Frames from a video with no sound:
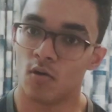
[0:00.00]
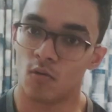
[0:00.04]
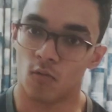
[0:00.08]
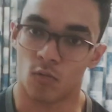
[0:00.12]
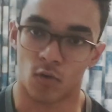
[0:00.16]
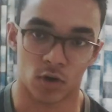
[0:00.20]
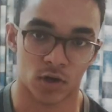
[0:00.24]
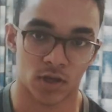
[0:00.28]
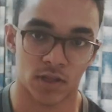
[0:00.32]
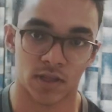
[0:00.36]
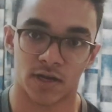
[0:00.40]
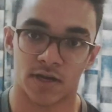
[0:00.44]

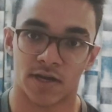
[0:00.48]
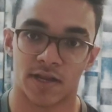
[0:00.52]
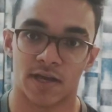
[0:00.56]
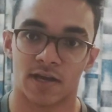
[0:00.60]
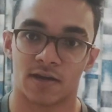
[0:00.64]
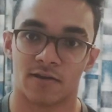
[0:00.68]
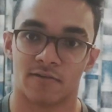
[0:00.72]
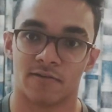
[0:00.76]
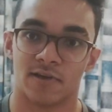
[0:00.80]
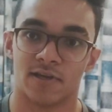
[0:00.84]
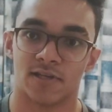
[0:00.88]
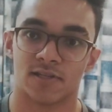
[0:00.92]
What are the
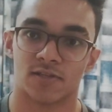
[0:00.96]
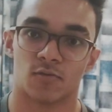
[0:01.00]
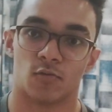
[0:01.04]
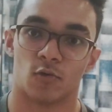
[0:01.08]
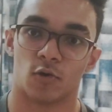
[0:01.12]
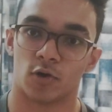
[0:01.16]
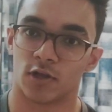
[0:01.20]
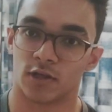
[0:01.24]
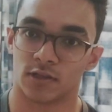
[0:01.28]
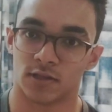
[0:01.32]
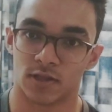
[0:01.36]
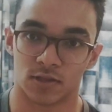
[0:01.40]
takeaways,
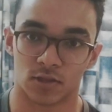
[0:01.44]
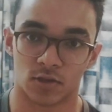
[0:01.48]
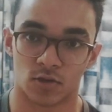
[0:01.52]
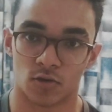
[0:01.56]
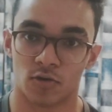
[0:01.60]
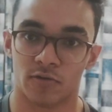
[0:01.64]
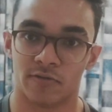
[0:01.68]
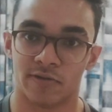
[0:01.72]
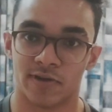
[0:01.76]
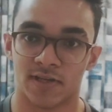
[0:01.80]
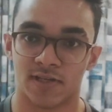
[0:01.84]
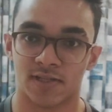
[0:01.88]
what are the
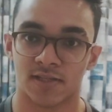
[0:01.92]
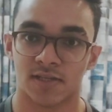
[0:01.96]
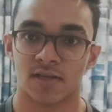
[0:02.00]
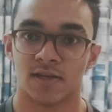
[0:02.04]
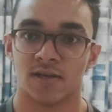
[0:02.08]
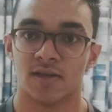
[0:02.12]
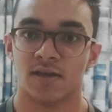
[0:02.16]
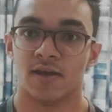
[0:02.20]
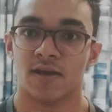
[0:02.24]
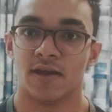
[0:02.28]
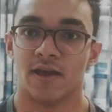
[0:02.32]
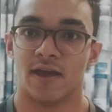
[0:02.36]
throwaways,
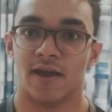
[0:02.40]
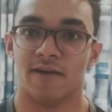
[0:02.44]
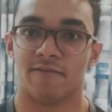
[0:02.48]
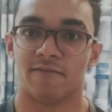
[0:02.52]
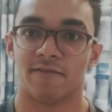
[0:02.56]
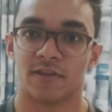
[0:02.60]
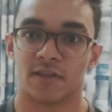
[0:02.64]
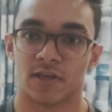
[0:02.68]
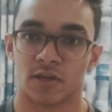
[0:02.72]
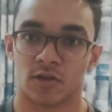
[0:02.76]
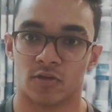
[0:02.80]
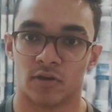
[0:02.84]

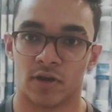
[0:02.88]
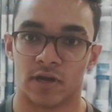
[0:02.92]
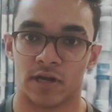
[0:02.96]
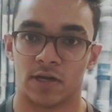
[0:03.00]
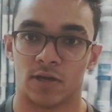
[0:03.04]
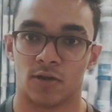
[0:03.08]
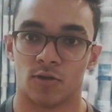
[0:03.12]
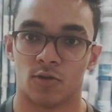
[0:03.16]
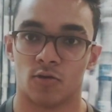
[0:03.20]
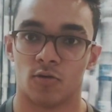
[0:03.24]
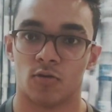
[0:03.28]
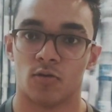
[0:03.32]
everything you
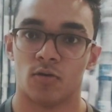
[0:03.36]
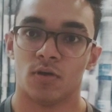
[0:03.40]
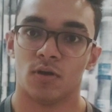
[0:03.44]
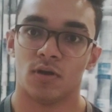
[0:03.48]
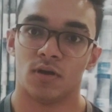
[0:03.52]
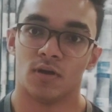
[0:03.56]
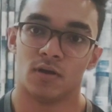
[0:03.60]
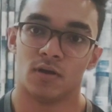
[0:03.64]
need to know.